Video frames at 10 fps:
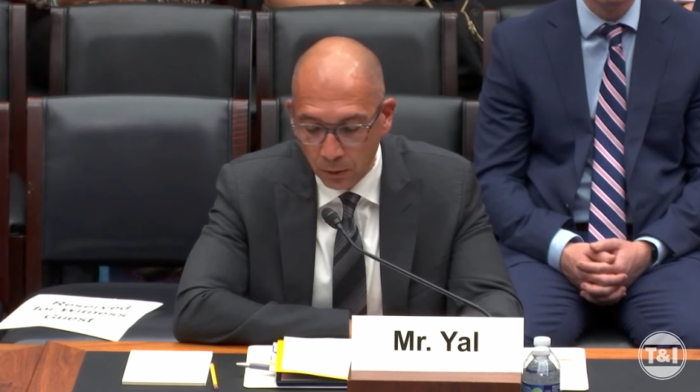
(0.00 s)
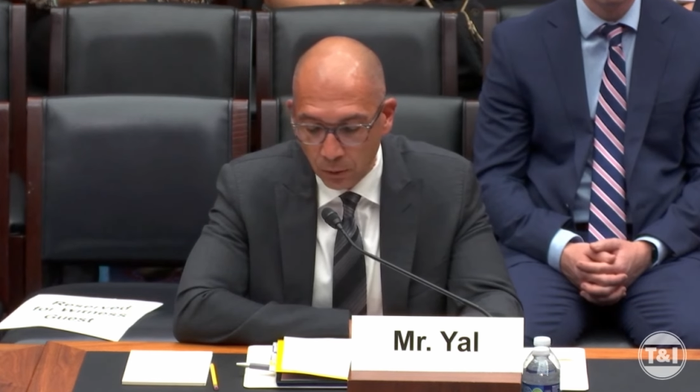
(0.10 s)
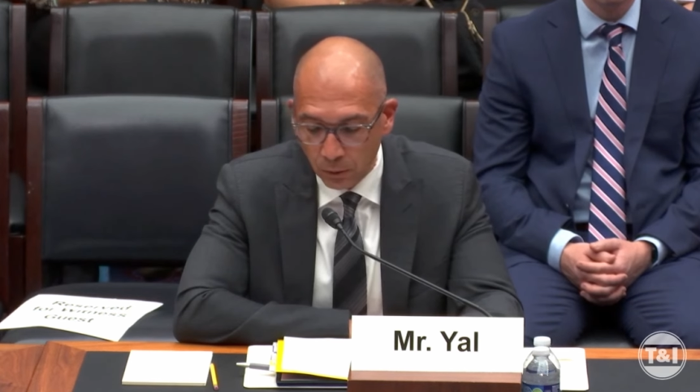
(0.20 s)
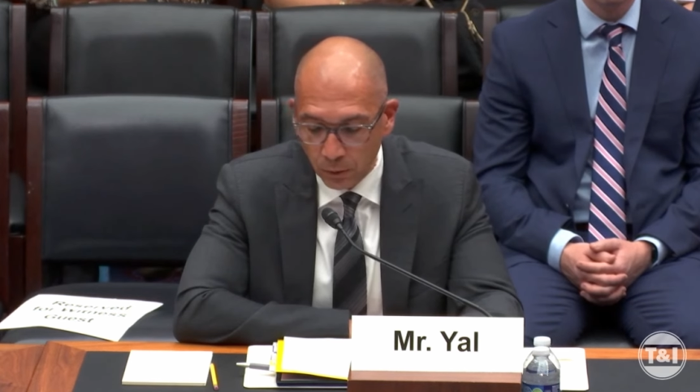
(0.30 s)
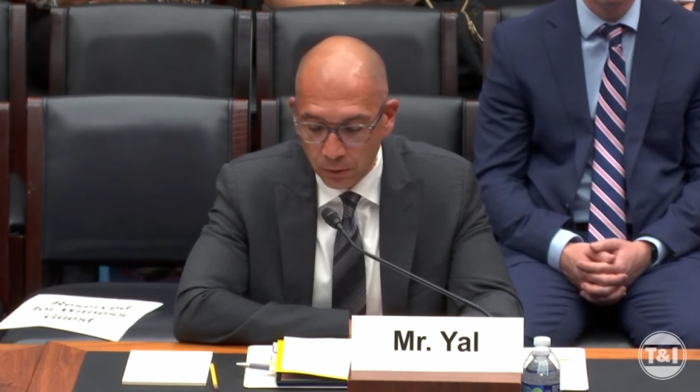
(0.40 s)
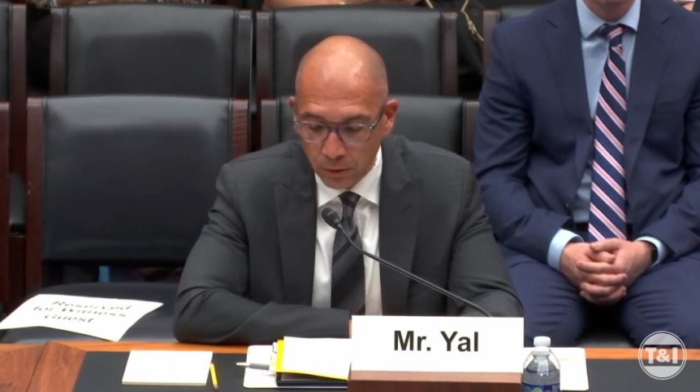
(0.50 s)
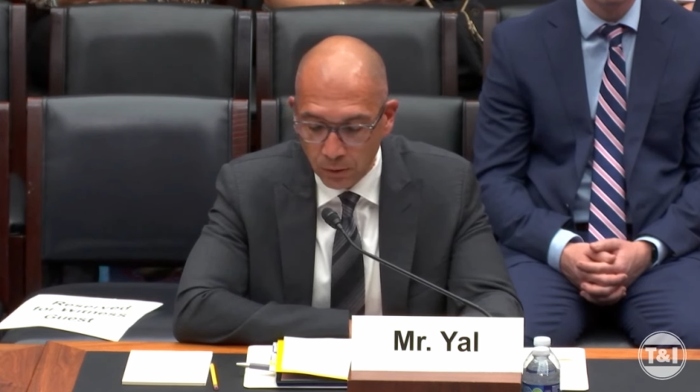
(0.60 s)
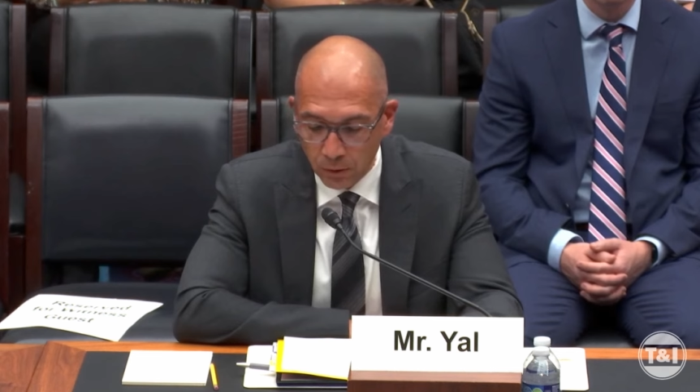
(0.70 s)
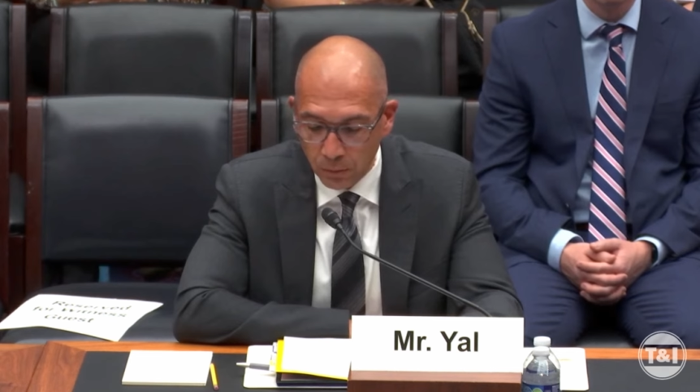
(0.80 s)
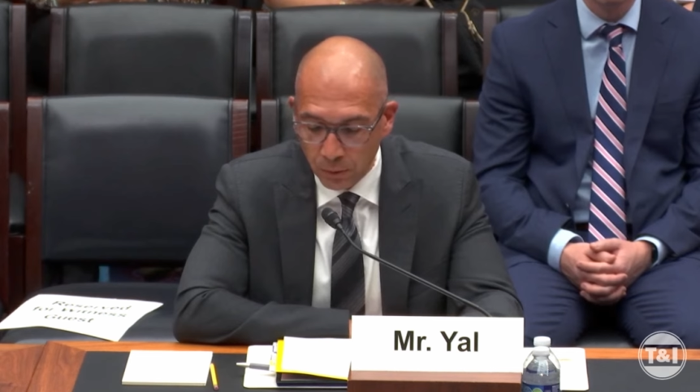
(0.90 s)
North Coast
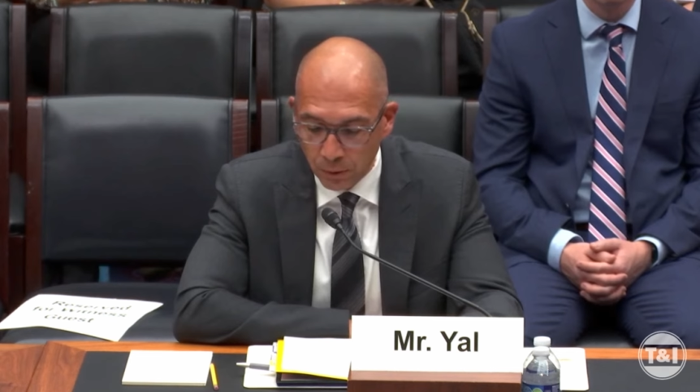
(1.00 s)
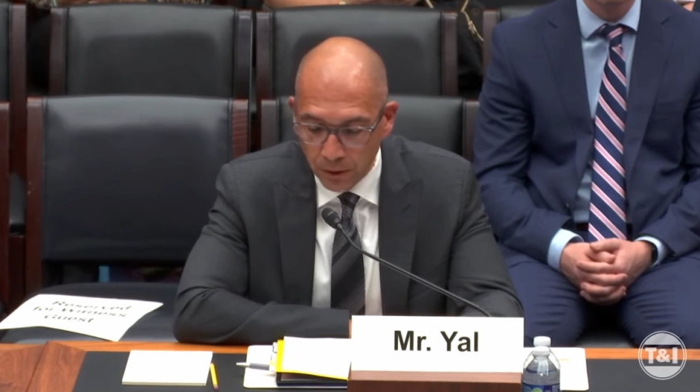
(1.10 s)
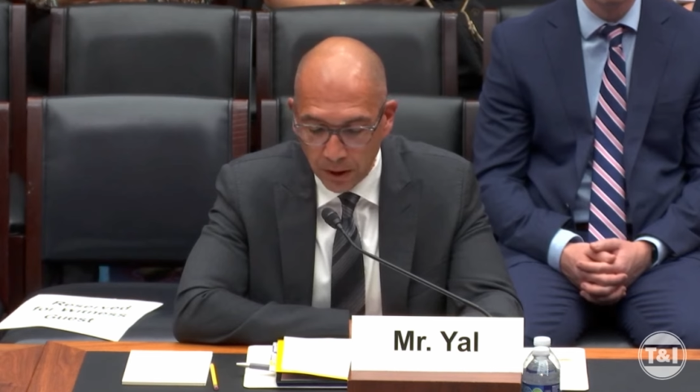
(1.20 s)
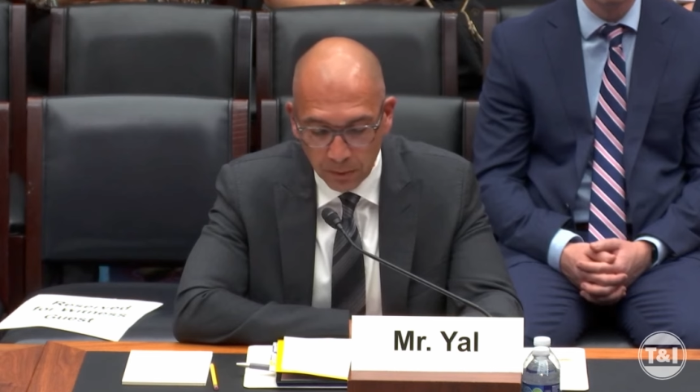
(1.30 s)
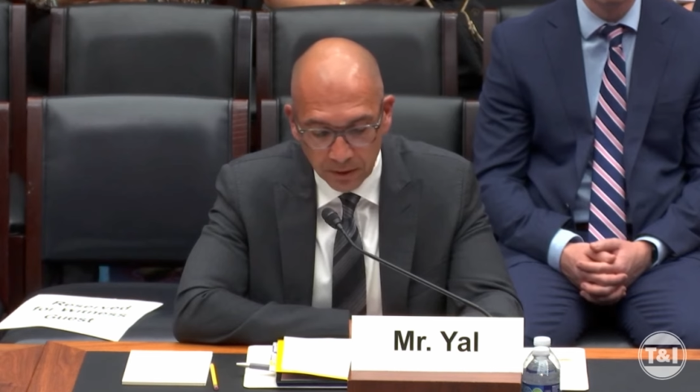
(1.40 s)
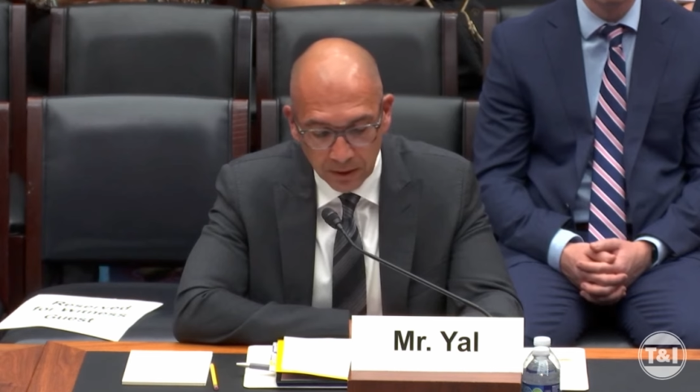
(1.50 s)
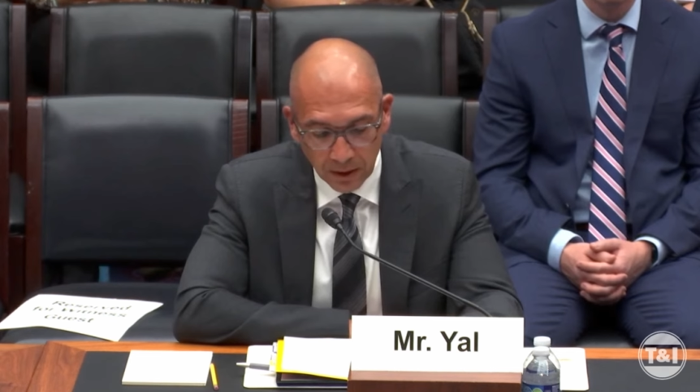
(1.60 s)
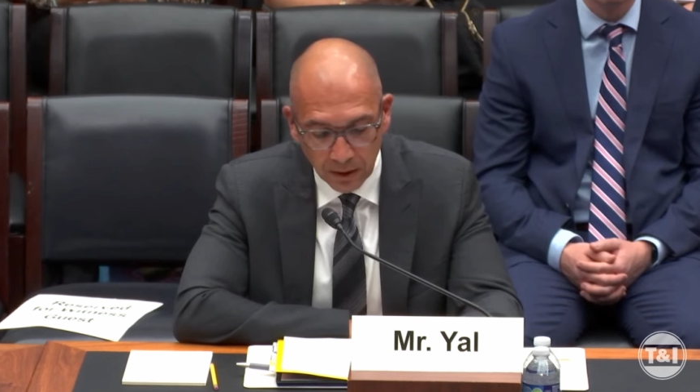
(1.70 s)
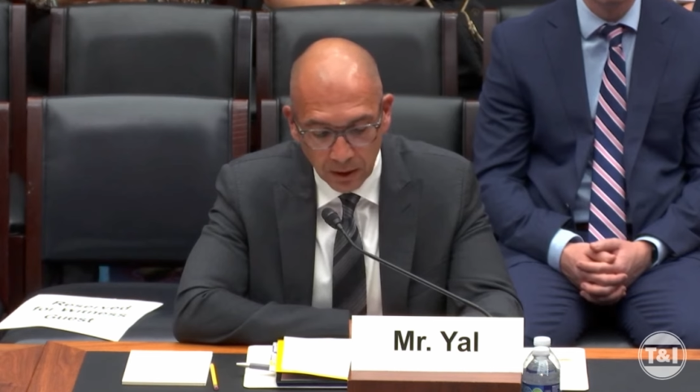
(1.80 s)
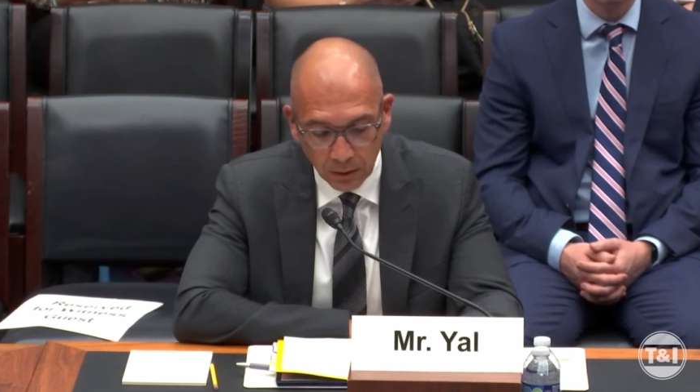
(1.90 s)
Corridor Program in
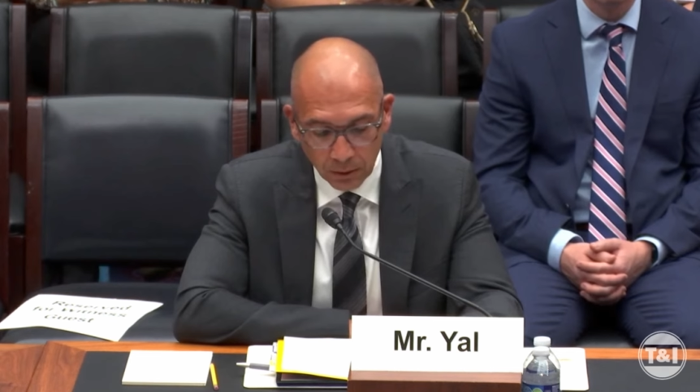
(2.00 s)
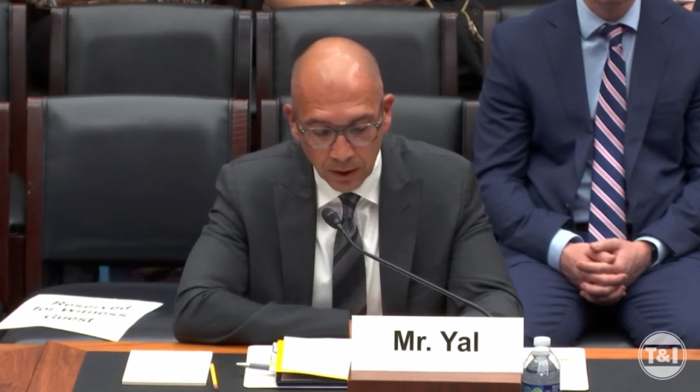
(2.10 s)
San Diego